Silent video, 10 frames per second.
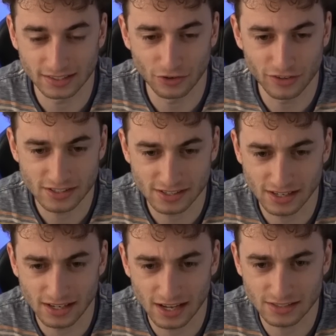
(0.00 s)

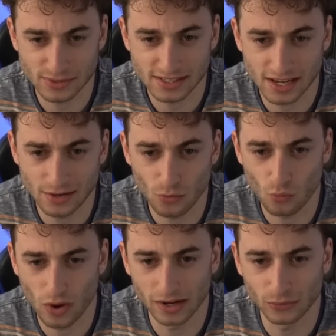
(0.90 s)
Obviously, as we said,
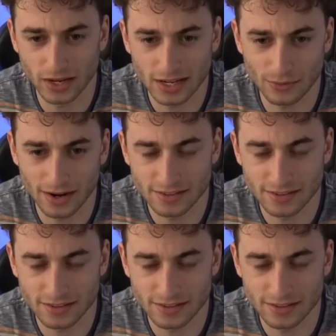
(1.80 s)
1 week away.